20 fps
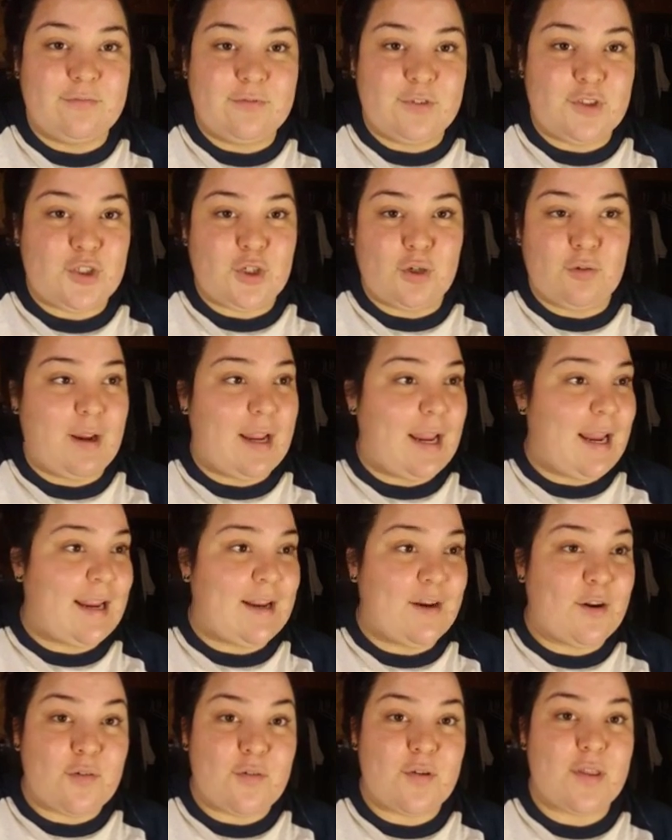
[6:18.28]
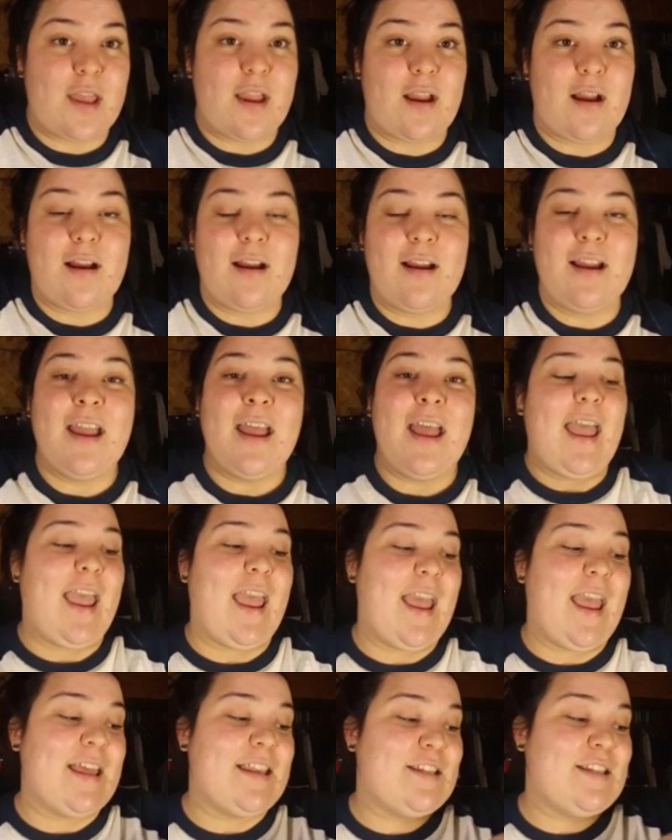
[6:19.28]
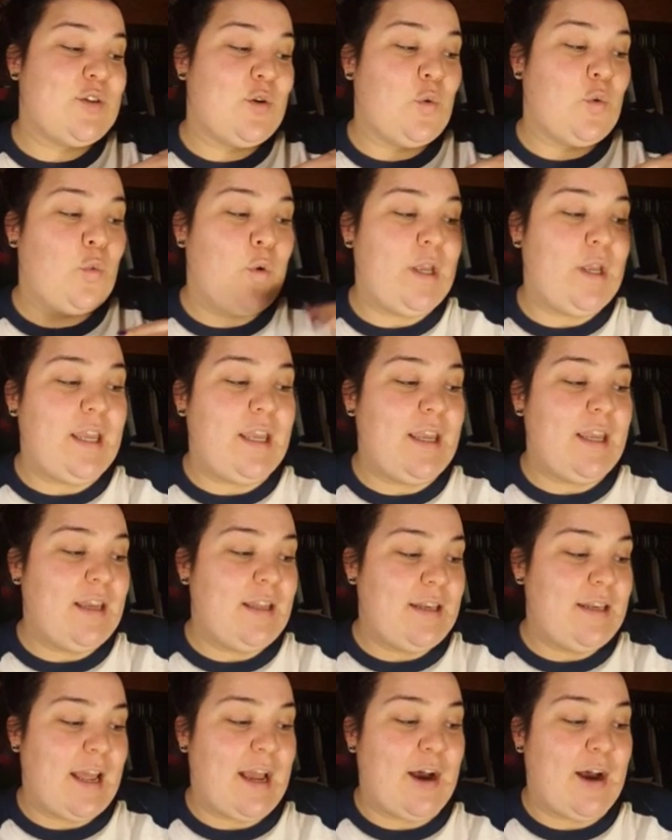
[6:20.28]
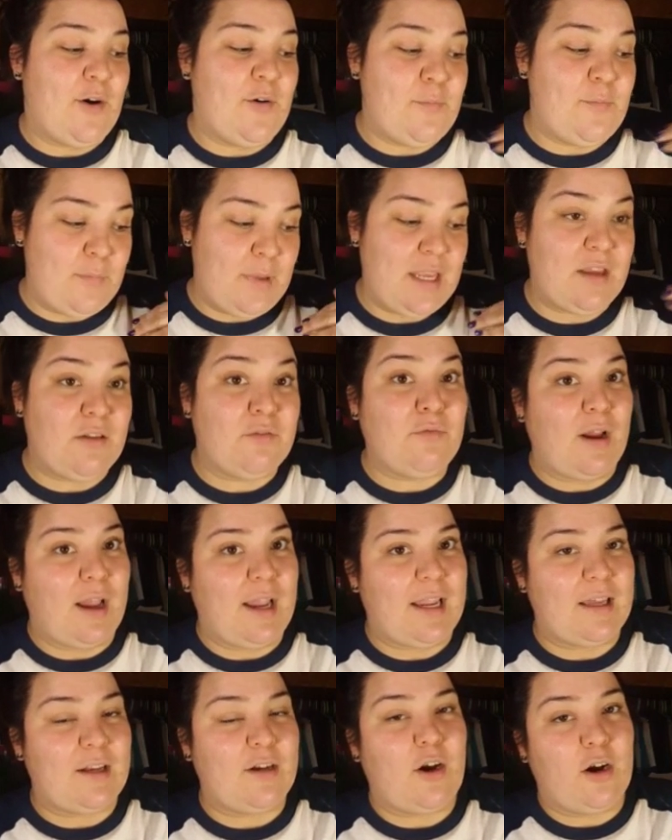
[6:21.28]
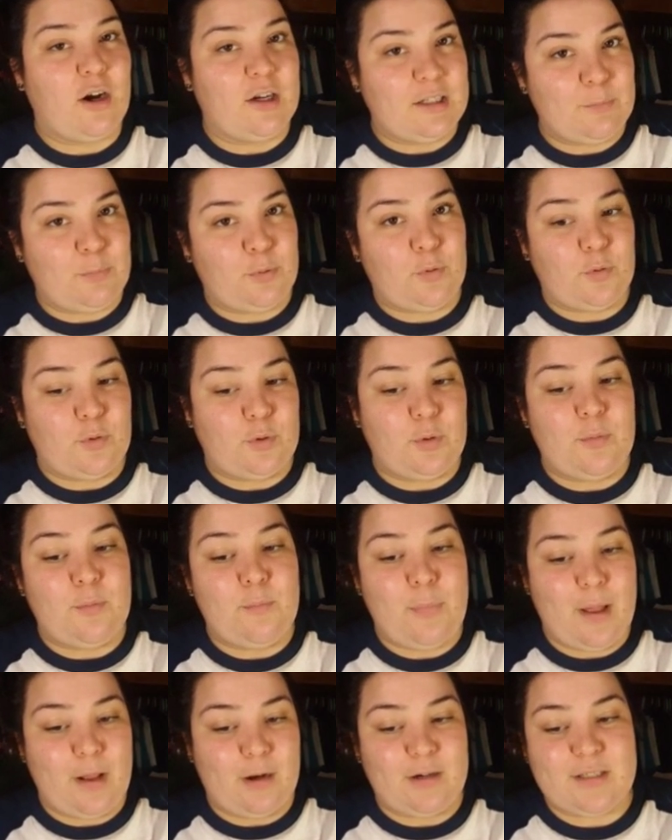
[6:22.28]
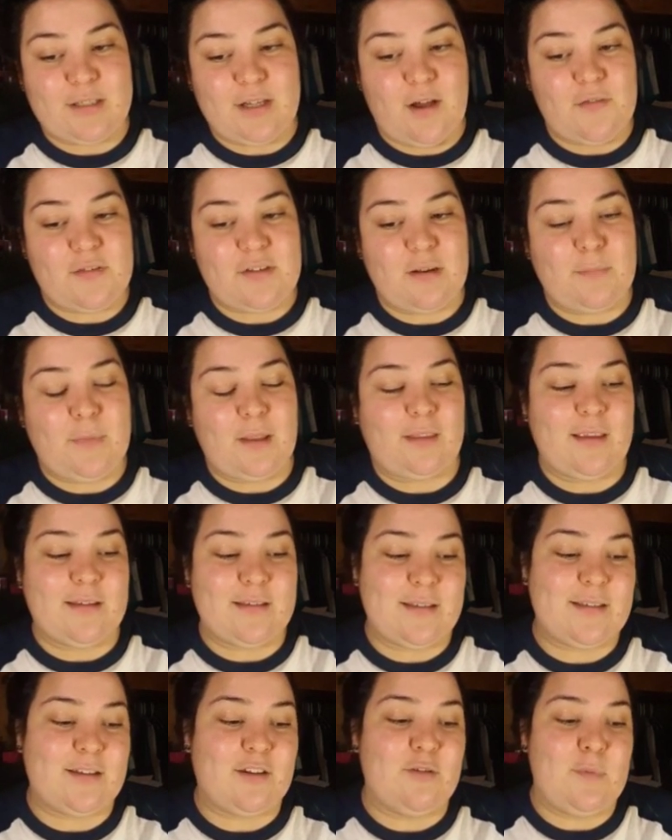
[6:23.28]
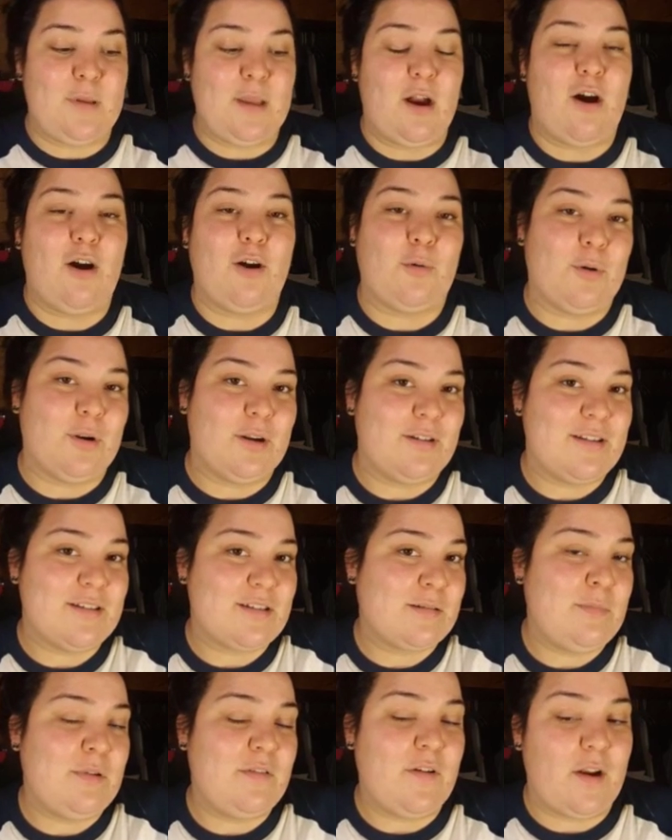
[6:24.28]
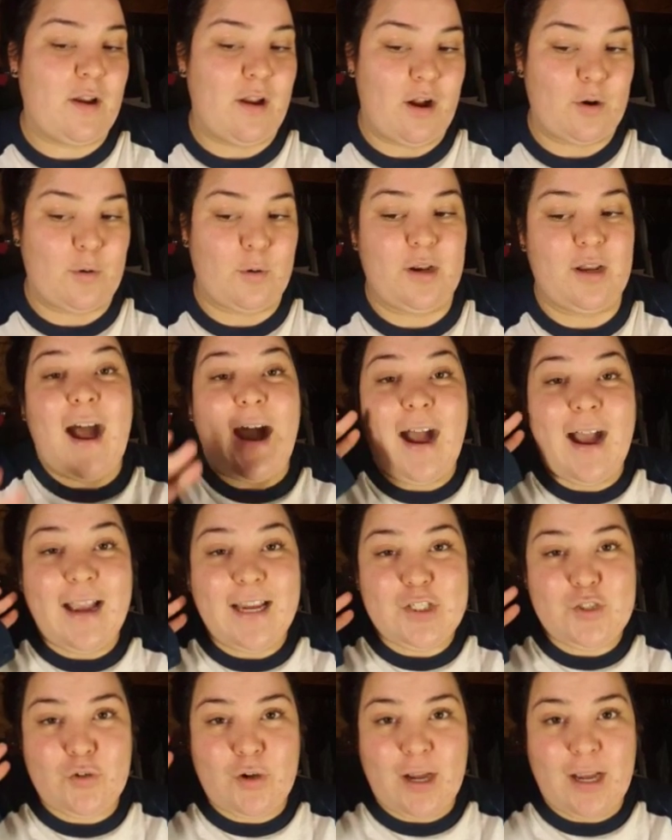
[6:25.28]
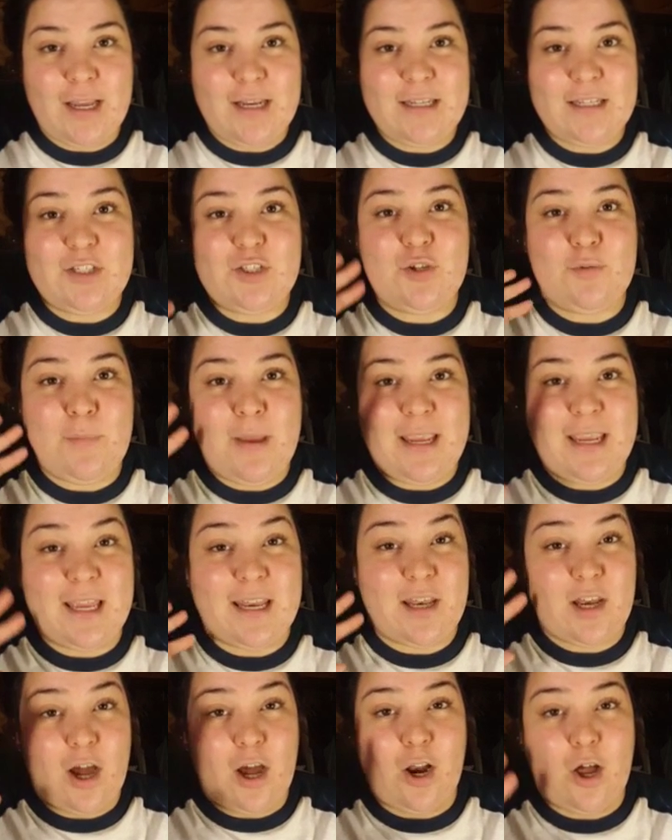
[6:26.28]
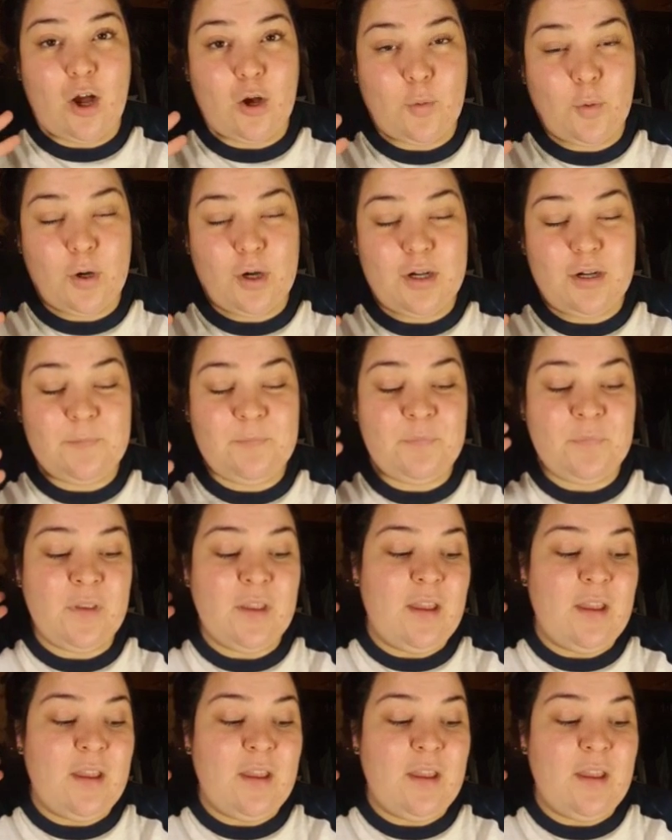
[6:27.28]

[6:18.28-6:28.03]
charade over there. And me and Ryan, are in the pool by ourselves, and I'm like, this could be awkward. This could be very awkward. I tried to make it not awkward,